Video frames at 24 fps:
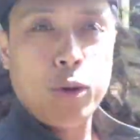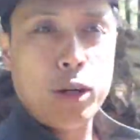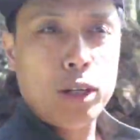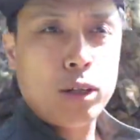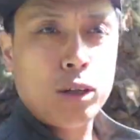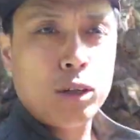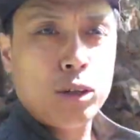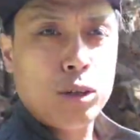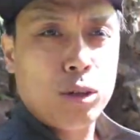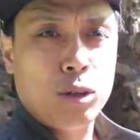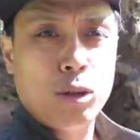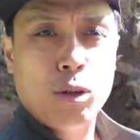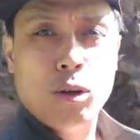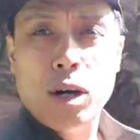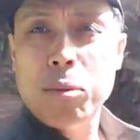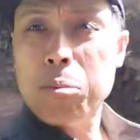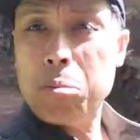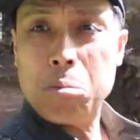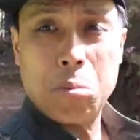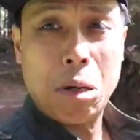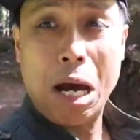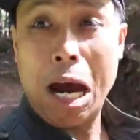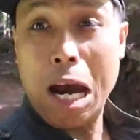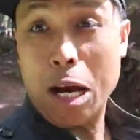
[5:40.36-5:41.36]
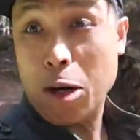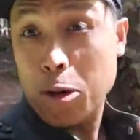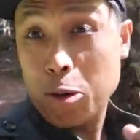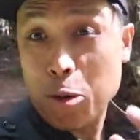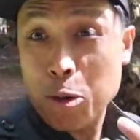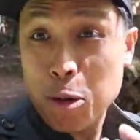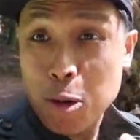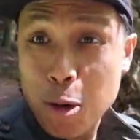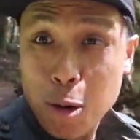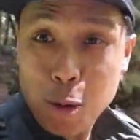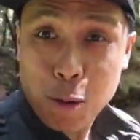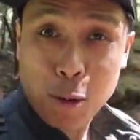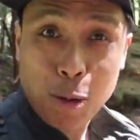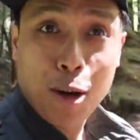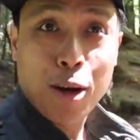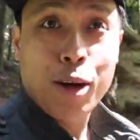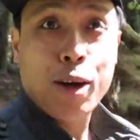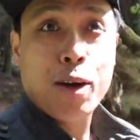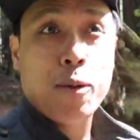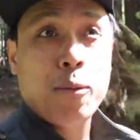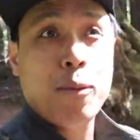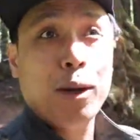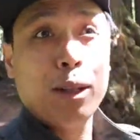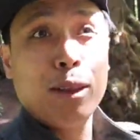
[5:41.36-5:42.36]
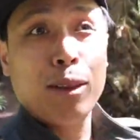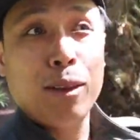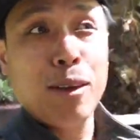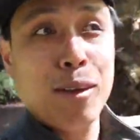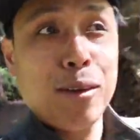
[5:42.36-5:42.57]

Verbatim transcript: Wilcon to go up? I don't know. But